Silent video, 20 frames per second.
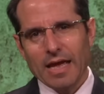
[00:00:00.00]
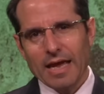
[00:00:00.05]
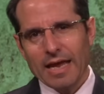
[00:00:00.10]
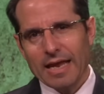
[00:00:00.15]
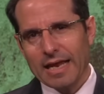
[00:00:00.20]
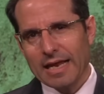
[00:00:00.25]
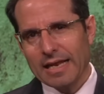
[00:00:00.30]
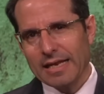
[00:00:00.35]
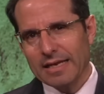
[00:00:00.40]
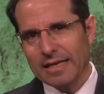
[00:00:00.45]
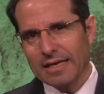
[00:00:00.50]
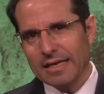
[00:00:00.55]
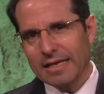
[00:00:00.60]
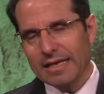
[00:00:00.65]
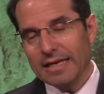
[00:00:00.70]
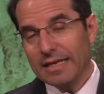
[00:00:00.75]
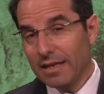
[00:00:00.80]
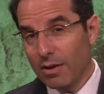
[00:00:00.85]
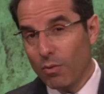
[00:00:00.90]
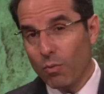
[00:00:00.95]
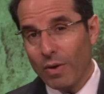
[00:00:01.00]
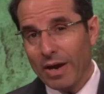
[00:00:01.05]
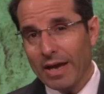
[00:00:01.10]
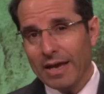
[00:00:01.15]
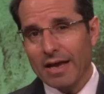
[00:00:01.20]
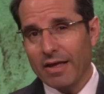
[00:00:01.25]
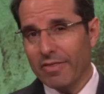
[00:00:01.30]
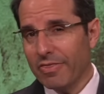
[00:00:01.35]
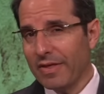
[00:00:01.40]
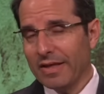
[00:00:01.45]
And in a
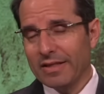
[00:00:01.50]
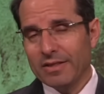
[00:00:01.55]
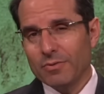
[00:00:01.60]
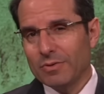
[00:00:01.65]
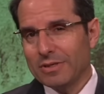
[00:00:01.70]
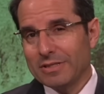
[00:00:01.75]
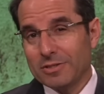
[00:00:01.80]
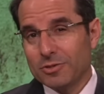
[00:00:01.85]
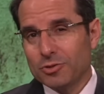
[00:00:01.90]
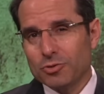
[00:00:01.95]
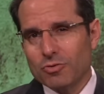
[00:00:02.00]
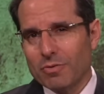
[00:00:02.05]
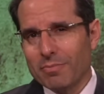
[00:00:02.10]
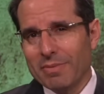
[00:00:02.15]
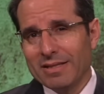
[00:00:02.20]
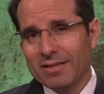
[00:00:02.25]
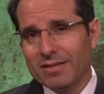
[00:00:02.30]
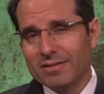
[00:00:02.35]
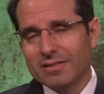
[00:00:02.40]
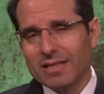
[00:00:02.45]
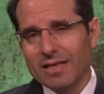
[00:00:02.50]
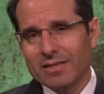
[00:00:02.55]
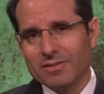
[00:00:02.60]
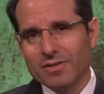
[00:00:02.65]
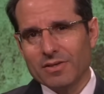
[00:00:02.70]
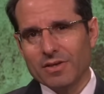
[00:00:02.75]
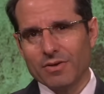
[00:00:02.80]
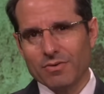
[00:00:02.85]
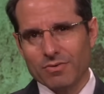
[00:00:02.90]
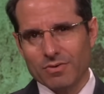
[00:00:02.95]
way, I think there is tremendous
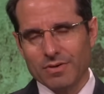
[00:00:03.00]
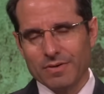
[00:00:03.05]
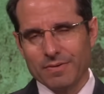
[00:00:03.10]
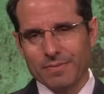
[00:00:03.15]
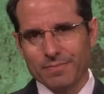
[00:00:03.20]
lesson here,